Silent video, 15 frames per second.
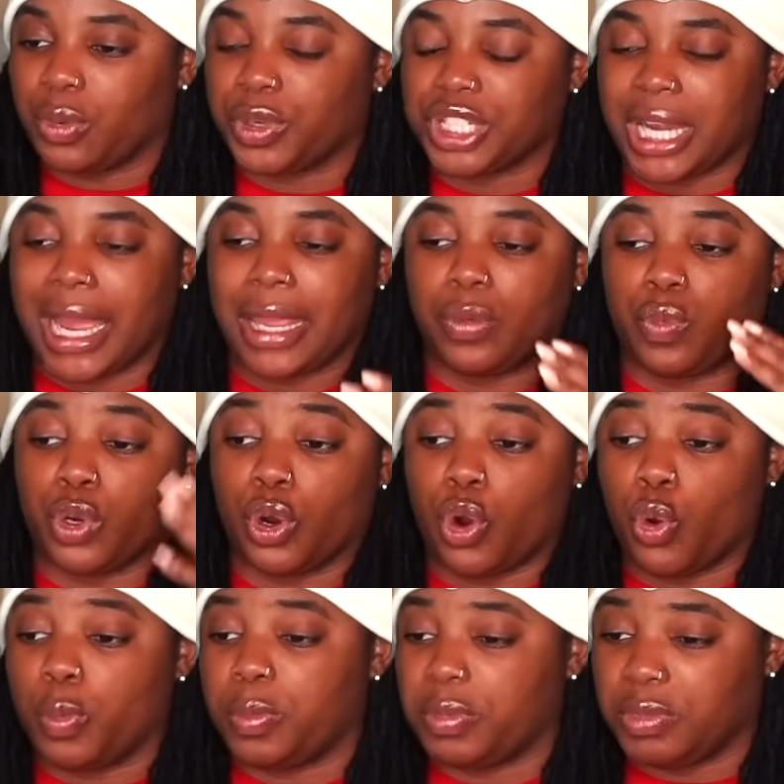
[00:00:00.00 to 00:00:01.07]
which I would
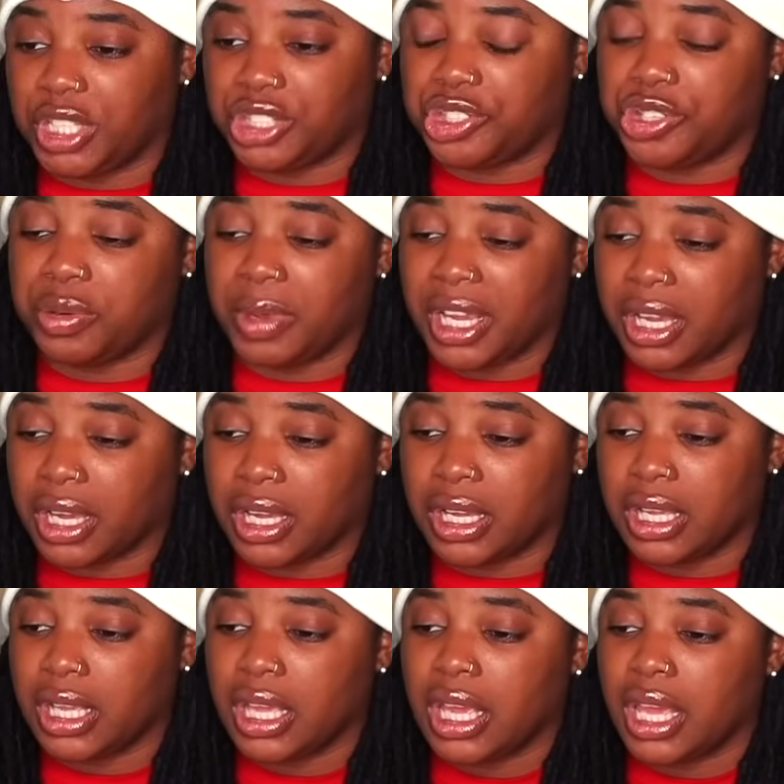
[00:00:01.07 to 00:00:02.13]
hope means Jamaica,